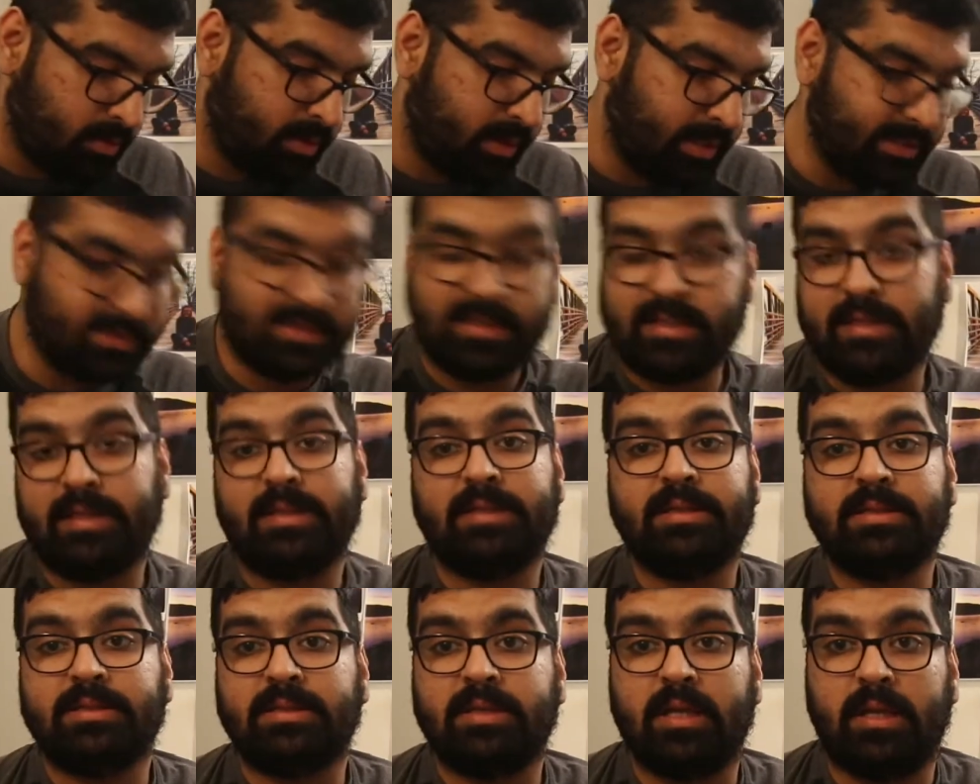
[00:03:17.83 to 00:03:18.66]
It
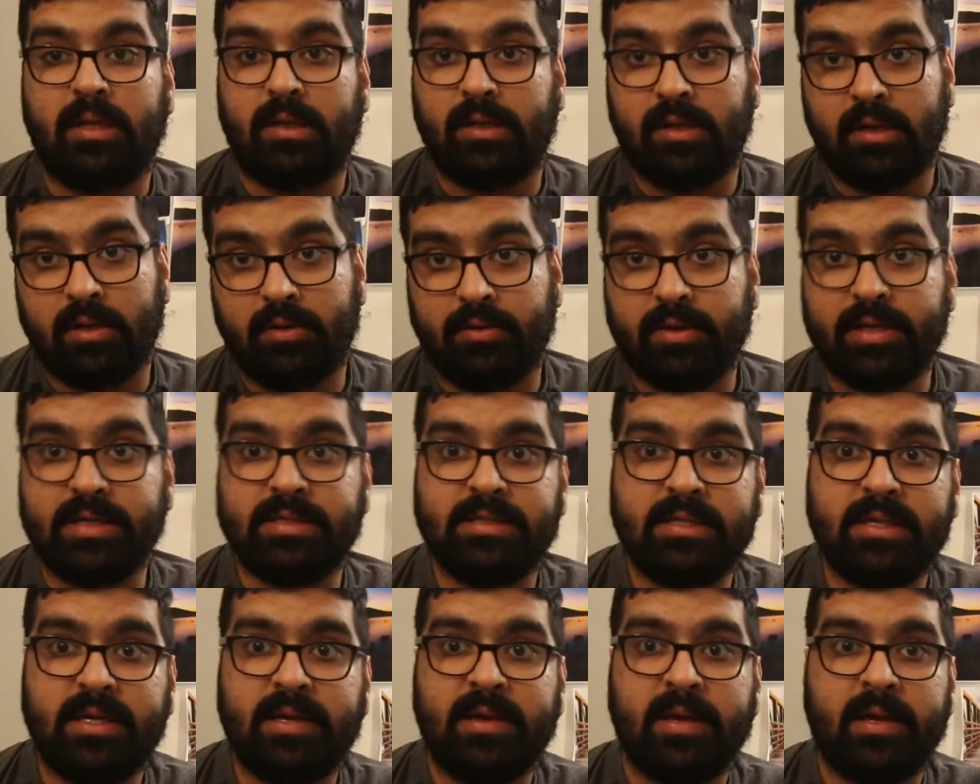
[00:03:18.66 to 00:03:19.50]
is a little
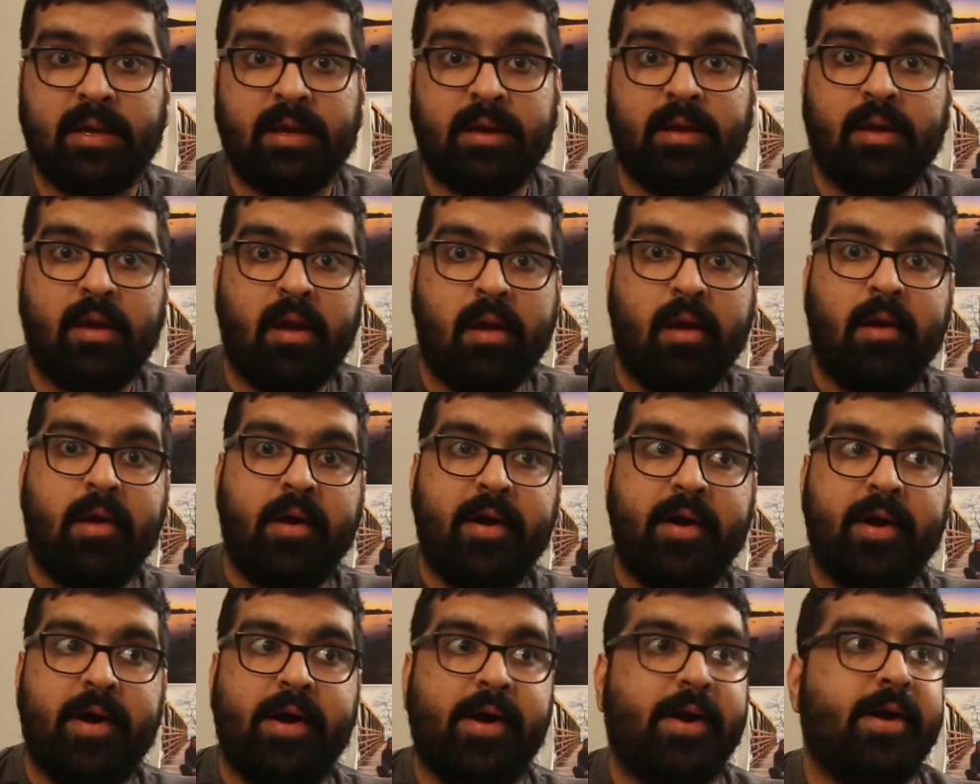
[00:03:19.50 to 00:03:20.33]
greasy,
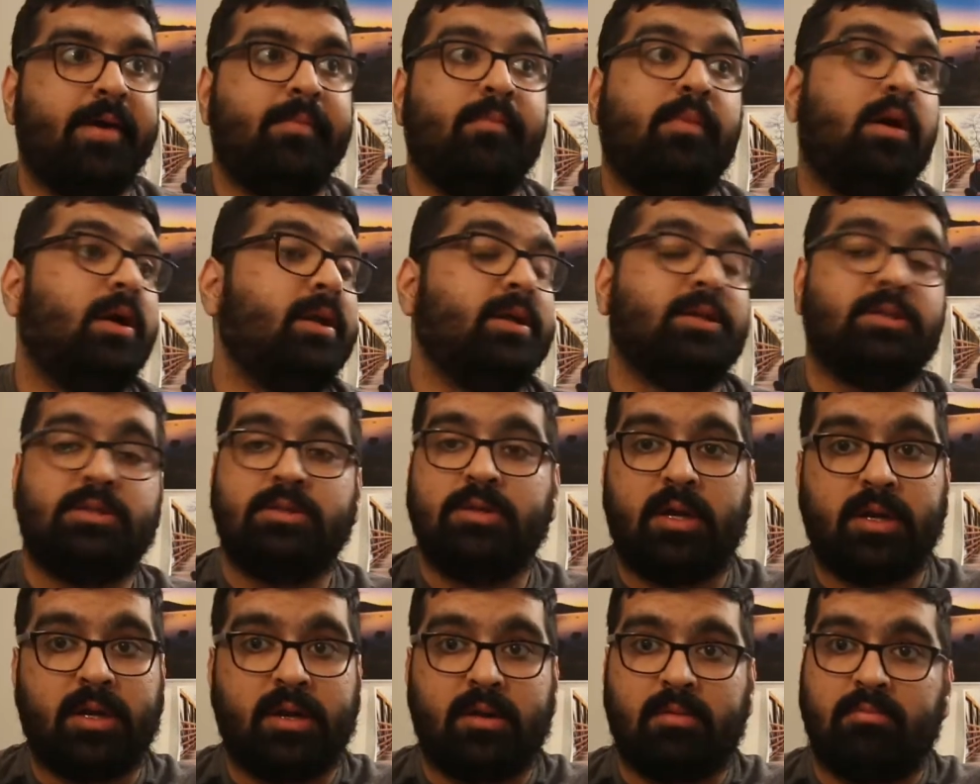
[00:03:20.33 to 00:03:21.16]
but it's
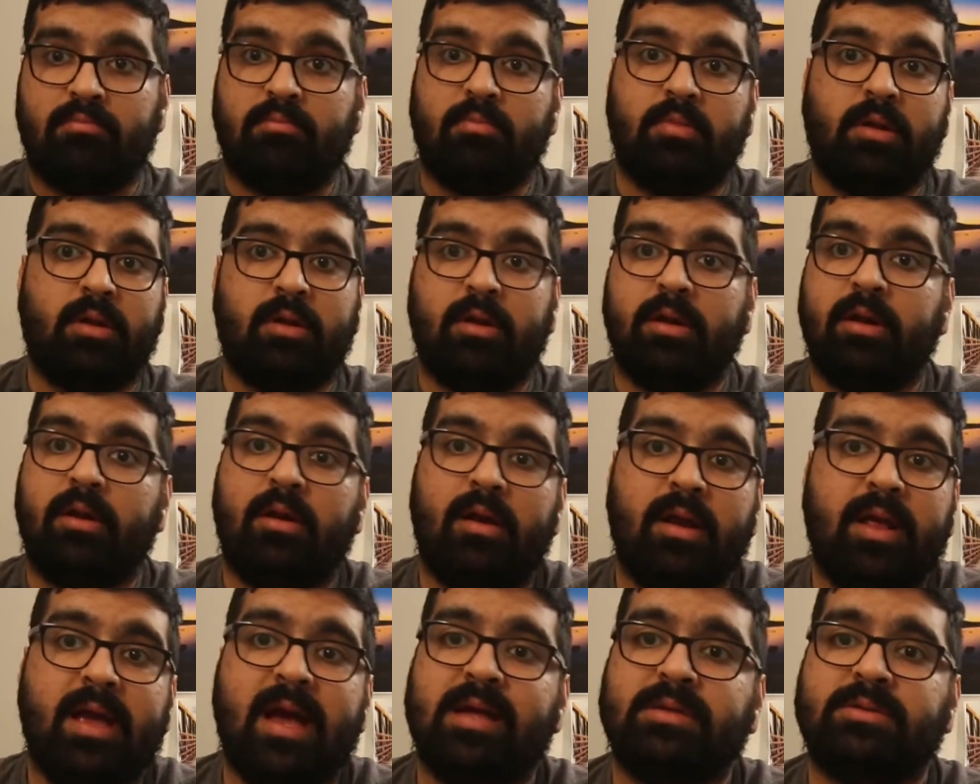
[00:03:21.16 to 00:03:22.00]
not
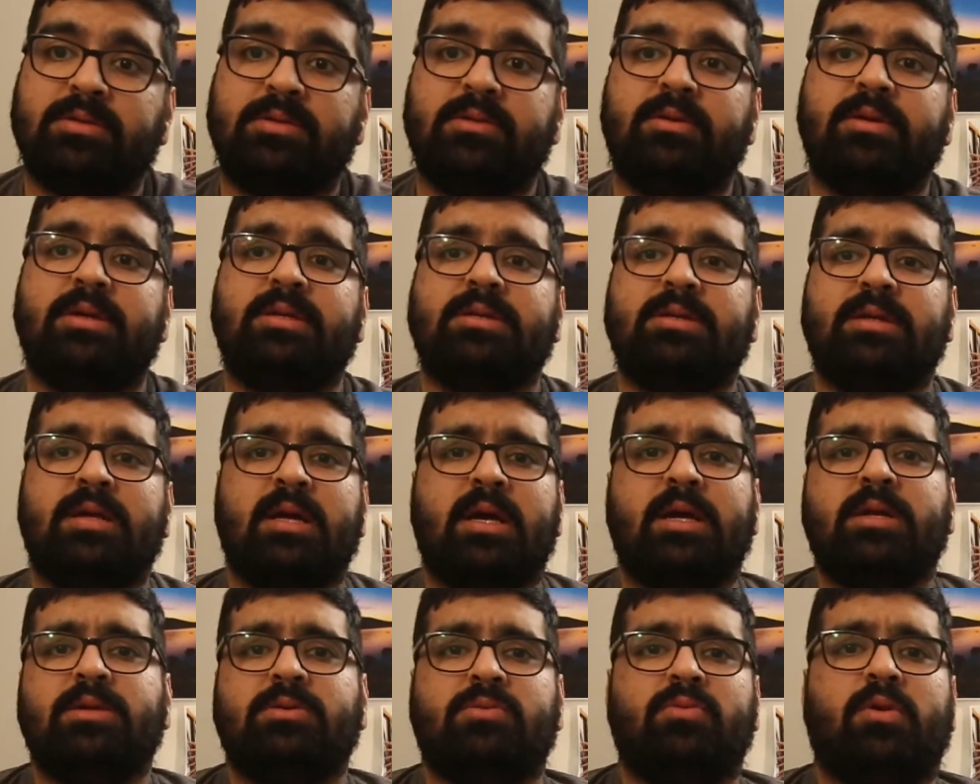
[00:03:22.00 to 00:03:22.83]
nearly as greasy
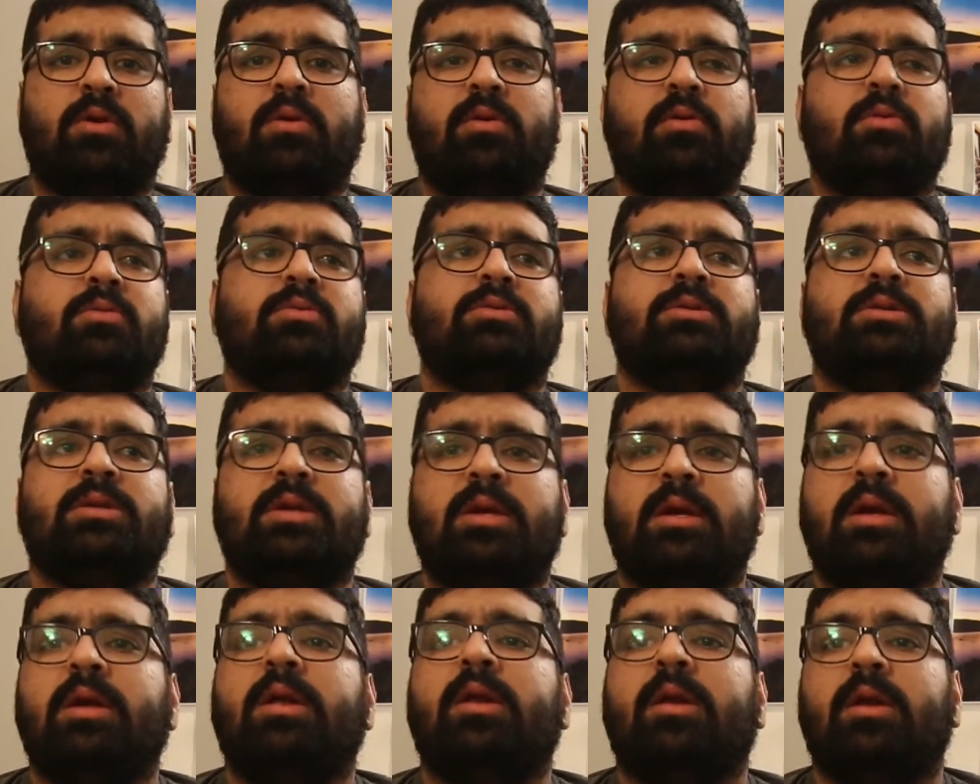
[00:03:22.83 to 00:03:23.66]
as what you'd
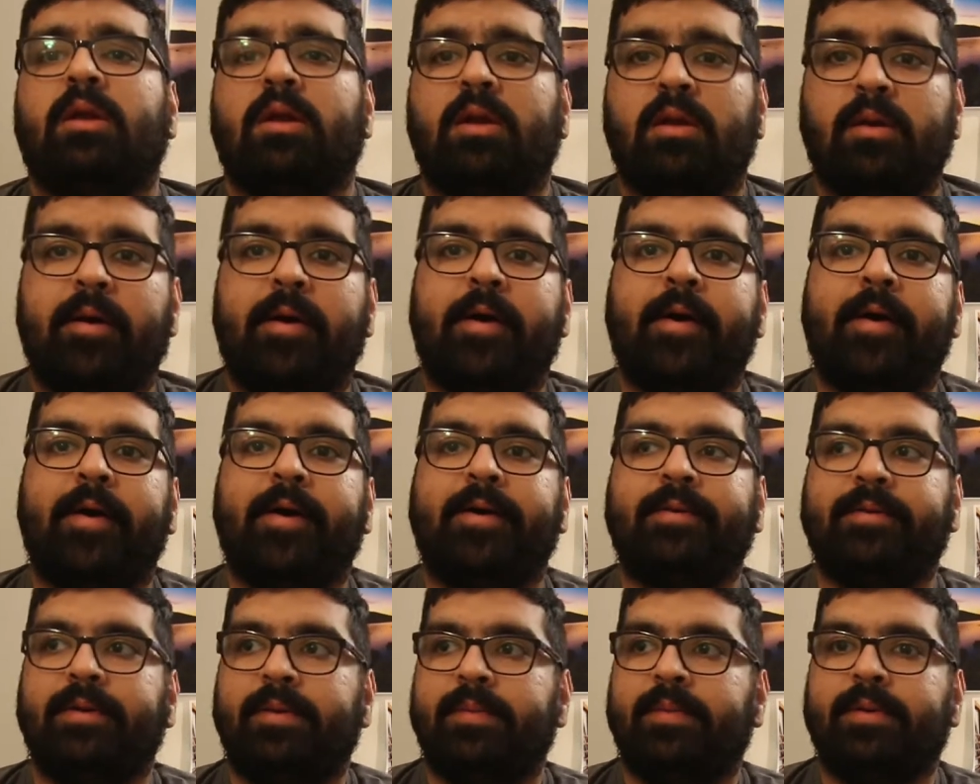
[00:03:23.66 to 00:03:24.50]
see in
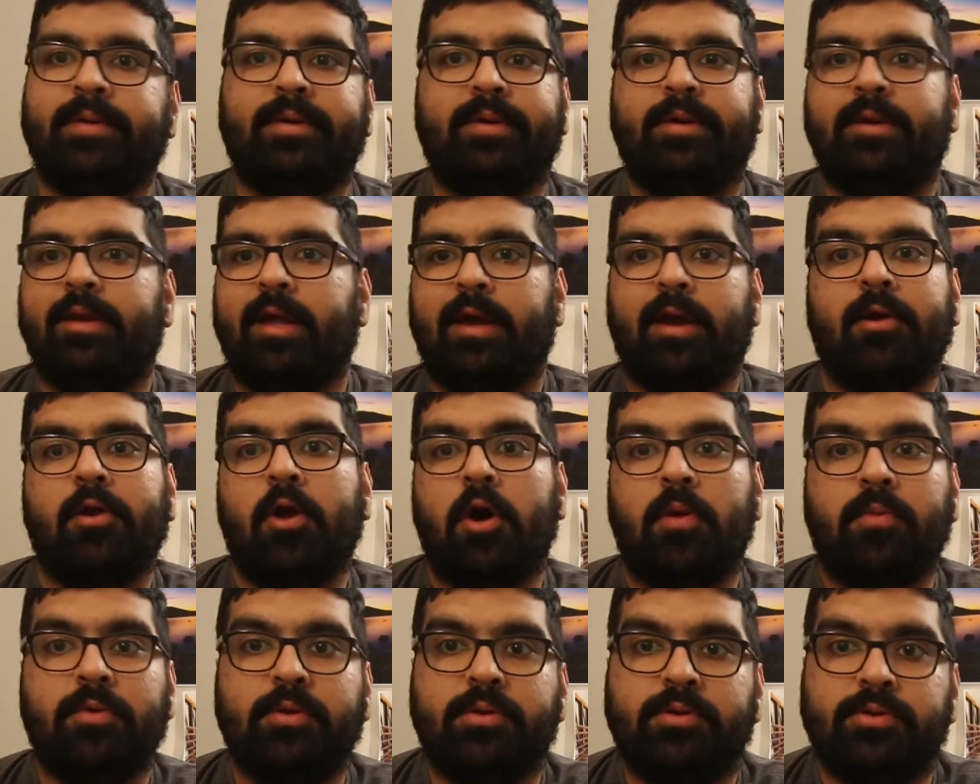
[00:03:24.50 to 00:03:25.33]
typical like a
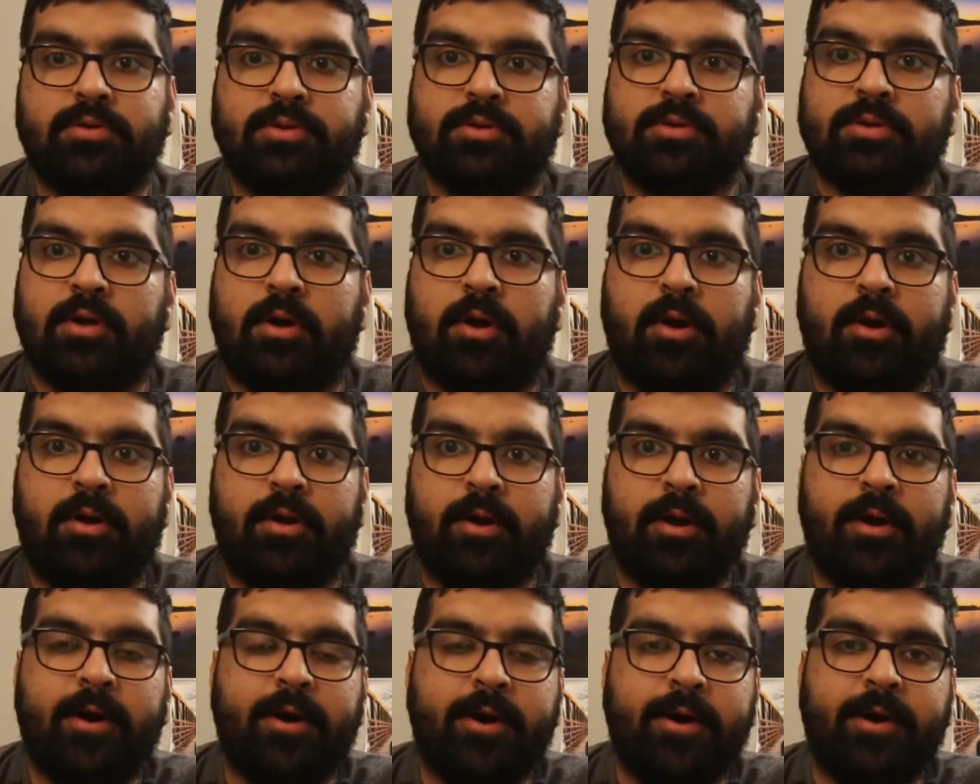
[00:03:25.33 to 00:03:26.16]
Domino's or
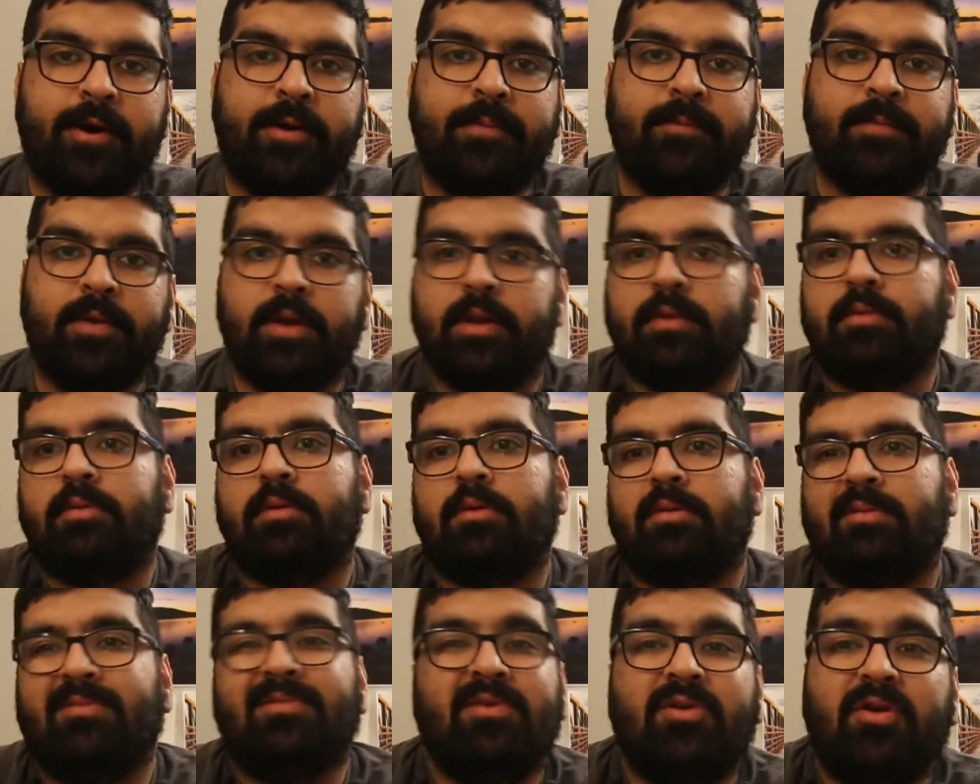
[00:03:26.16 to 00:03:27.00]

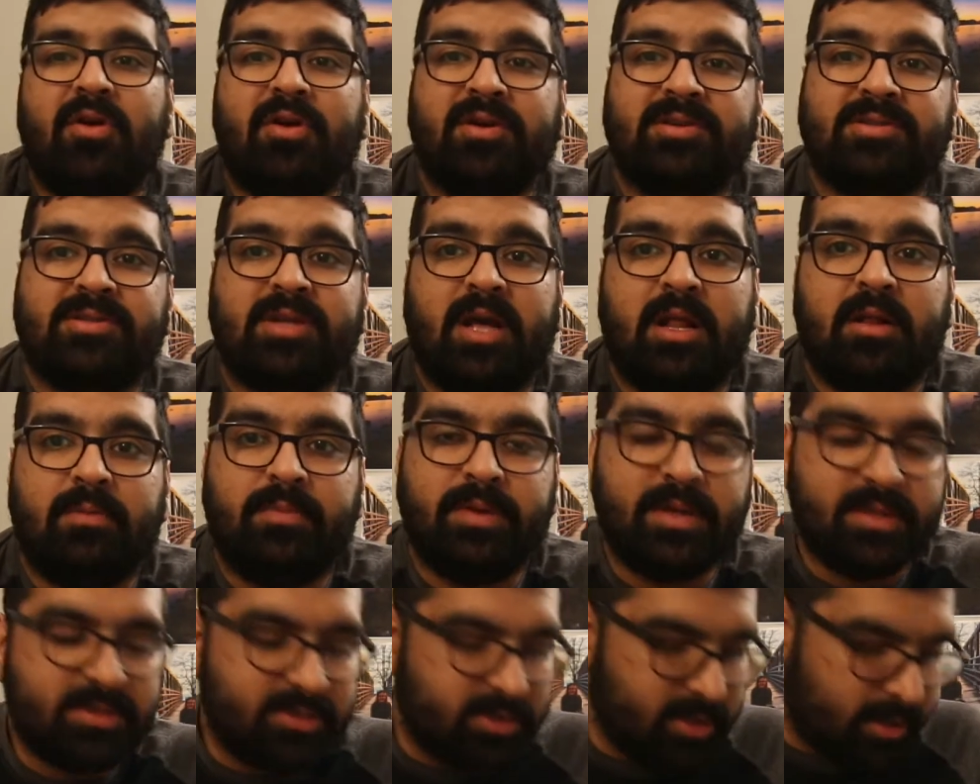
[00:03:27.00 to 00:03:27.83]
New York style
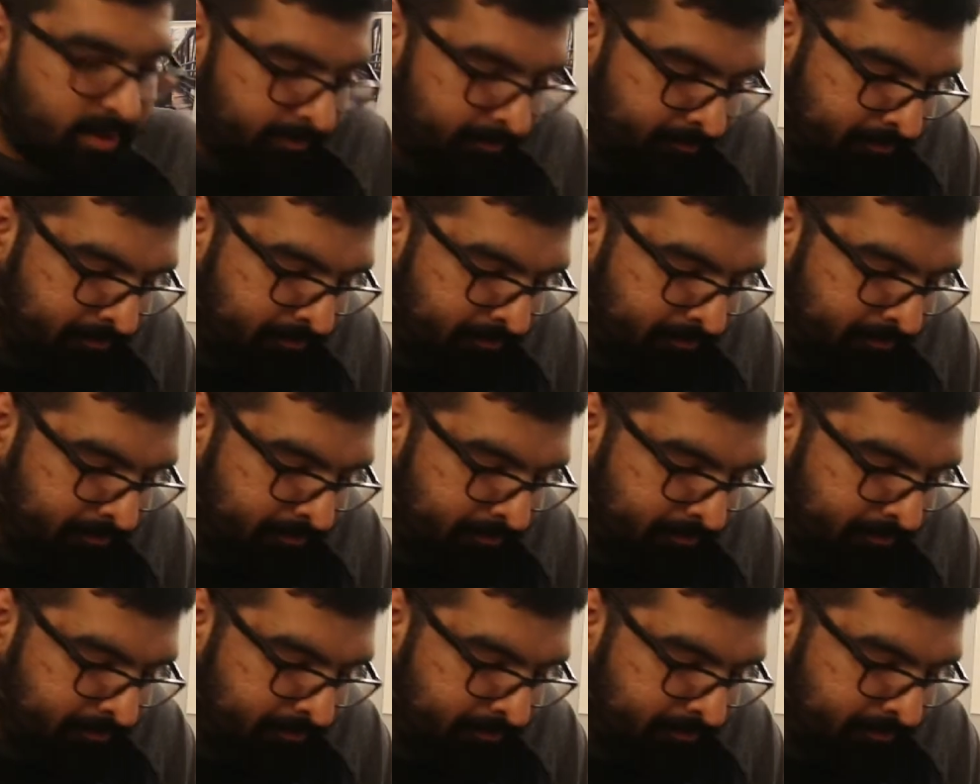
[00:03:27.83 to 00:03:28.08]
pizza.